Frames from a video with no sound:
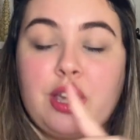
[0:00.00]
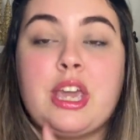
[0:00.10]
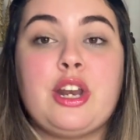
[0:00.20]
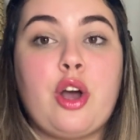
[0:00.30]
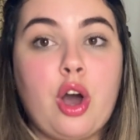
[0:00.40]

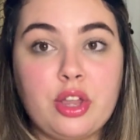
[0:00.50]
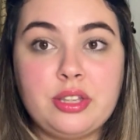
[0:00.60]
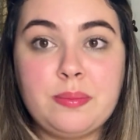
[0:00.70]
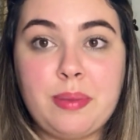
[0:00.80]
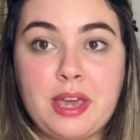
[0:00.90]
It all
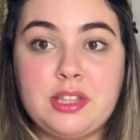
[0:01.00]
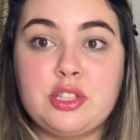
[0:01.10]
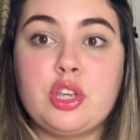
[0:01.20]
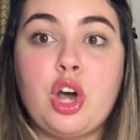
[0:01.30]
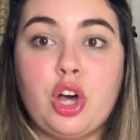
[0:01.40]

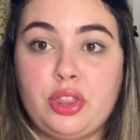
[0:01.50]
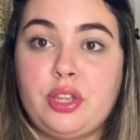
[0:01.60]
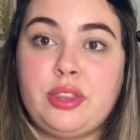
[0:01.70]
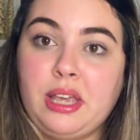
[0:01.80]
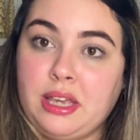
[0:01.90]
depends on the
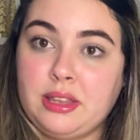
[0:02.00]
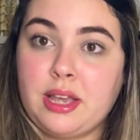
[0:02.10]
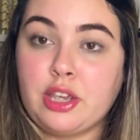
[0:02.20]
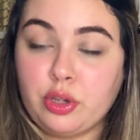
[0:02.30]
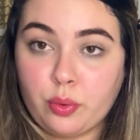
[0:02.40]
day
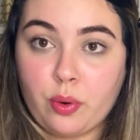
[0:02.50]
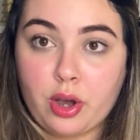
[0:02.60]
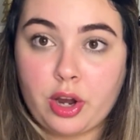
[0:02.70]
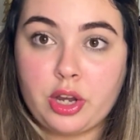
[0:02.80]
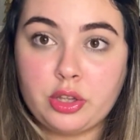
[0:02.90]
that you
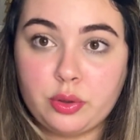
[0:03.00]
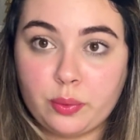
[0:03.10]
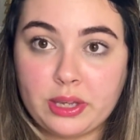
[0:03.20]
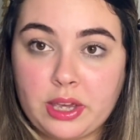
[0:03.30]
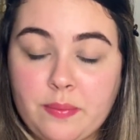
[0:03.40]
are doing it.